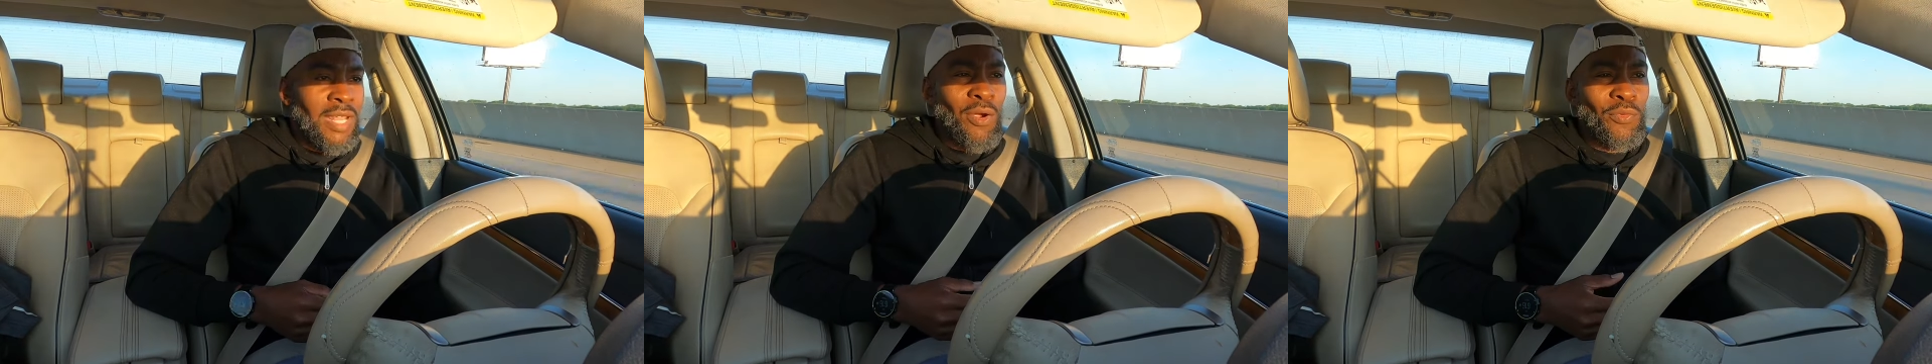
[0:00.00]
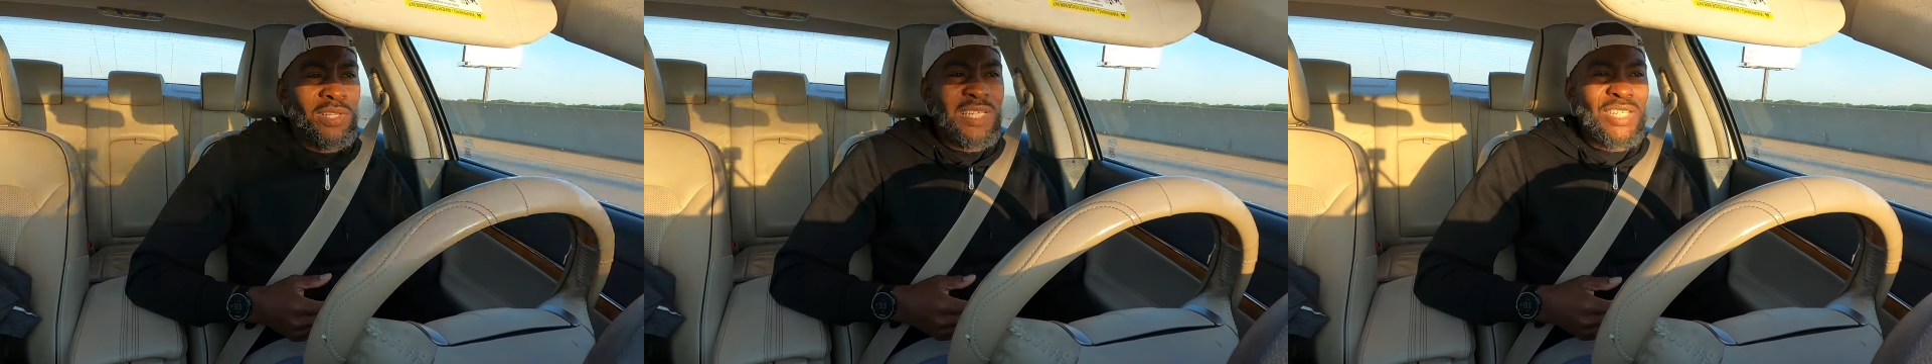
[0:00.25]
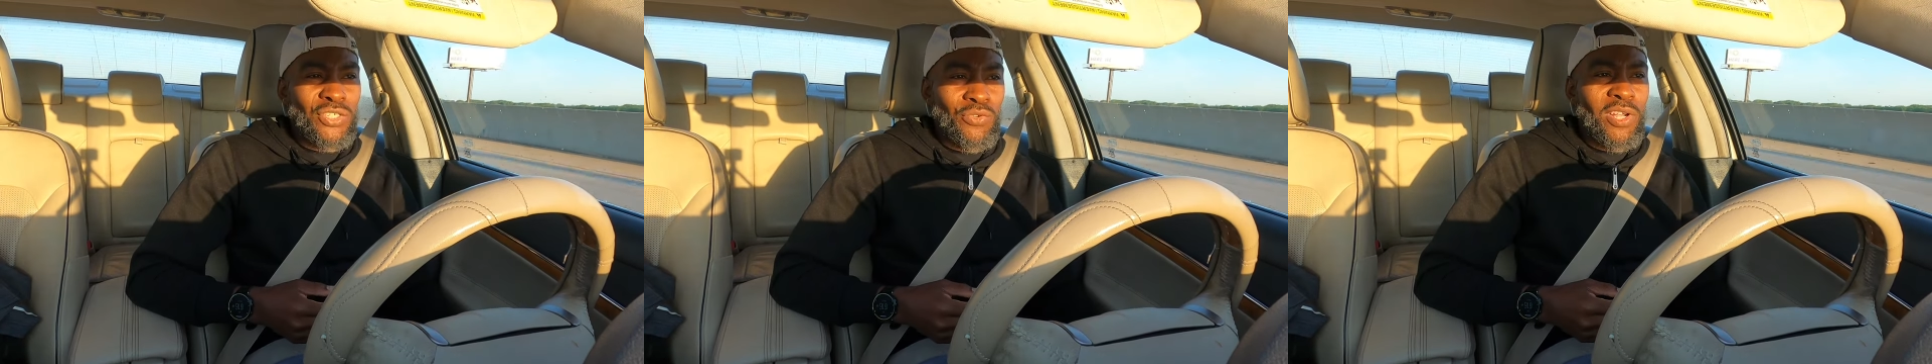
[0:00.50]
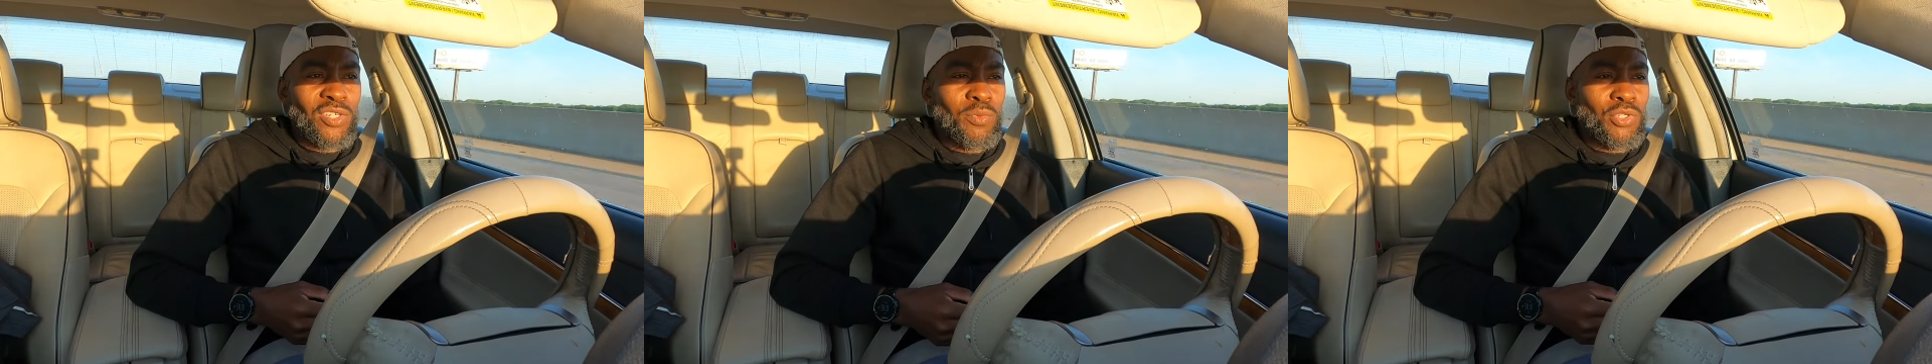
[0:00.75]
Not really
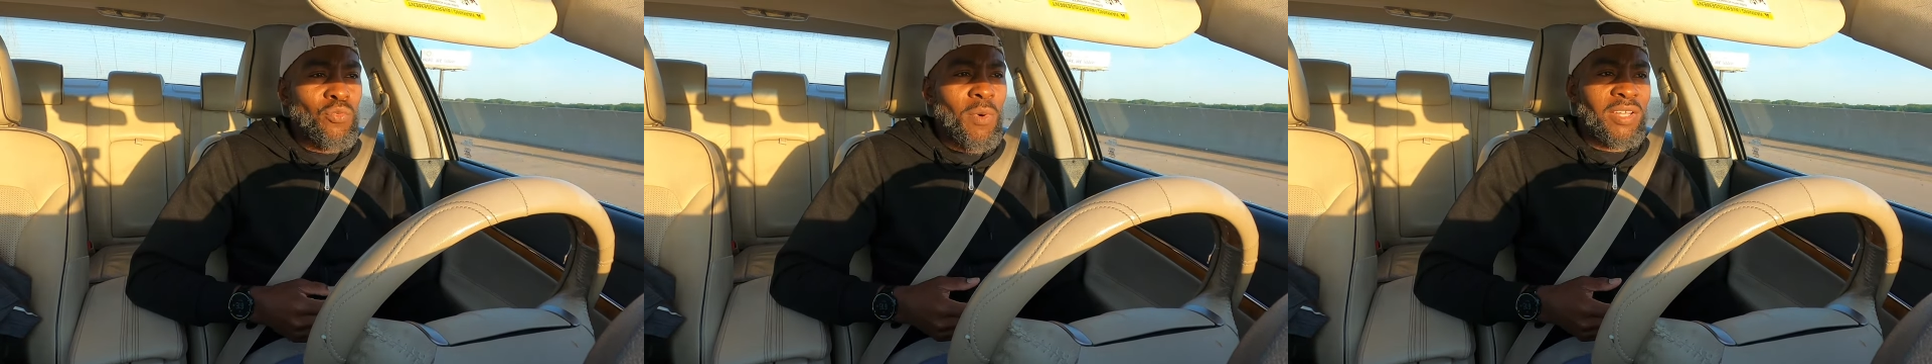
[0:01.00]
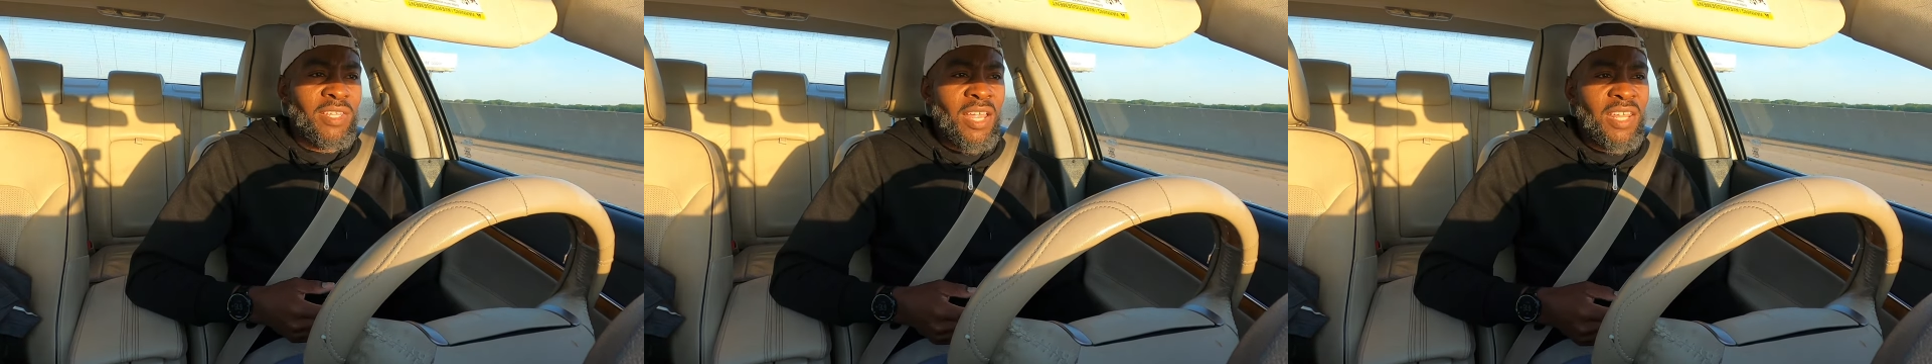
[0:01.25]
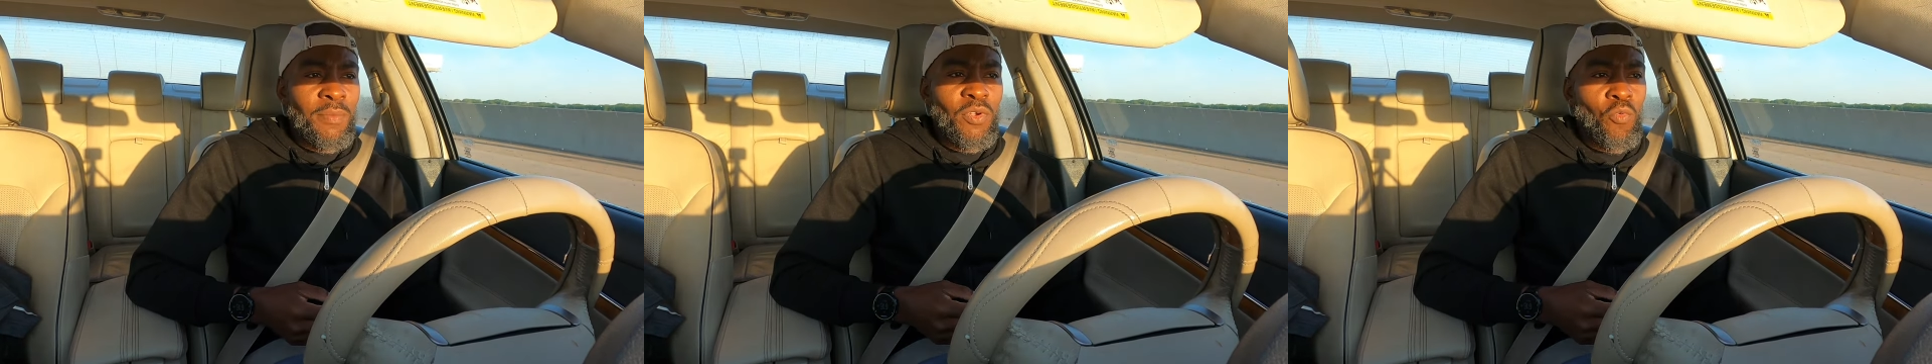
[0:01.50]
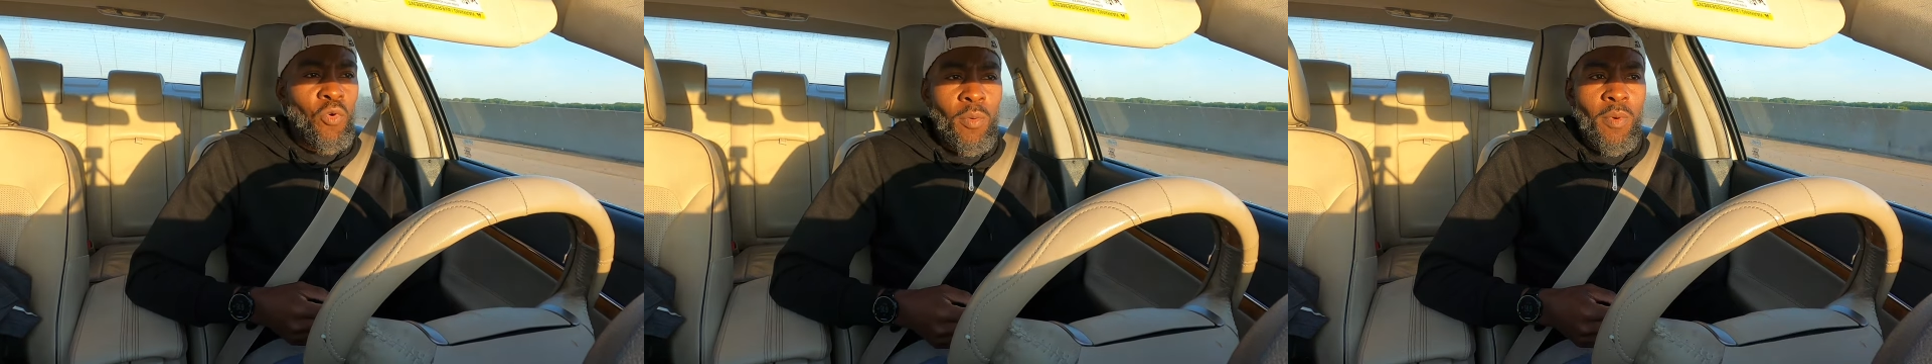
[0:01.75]
stretch, but do my
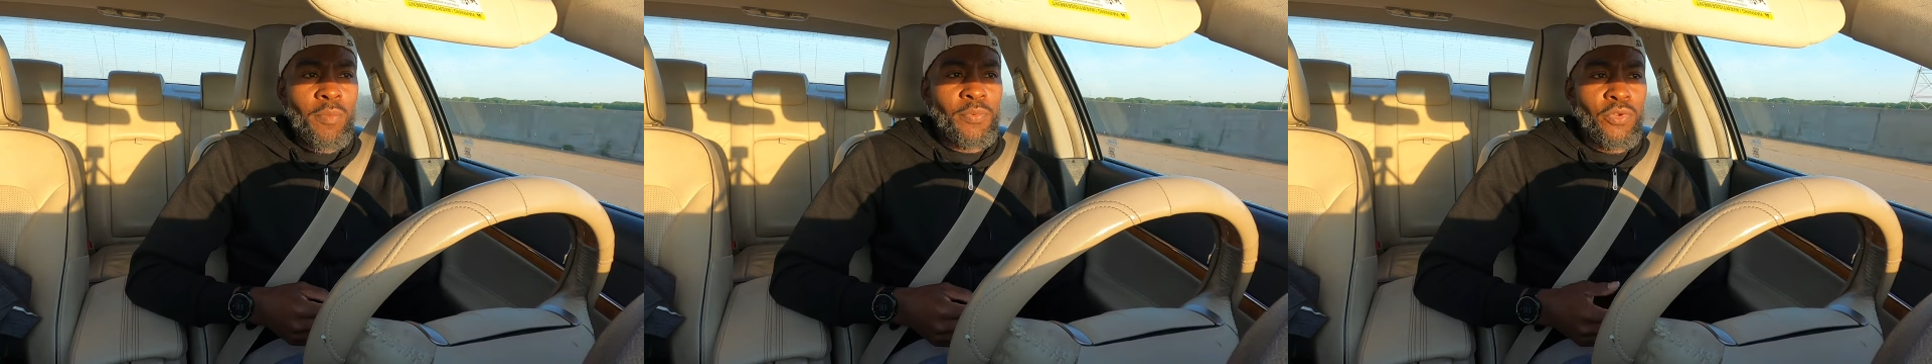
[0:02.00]
dynamic warm up.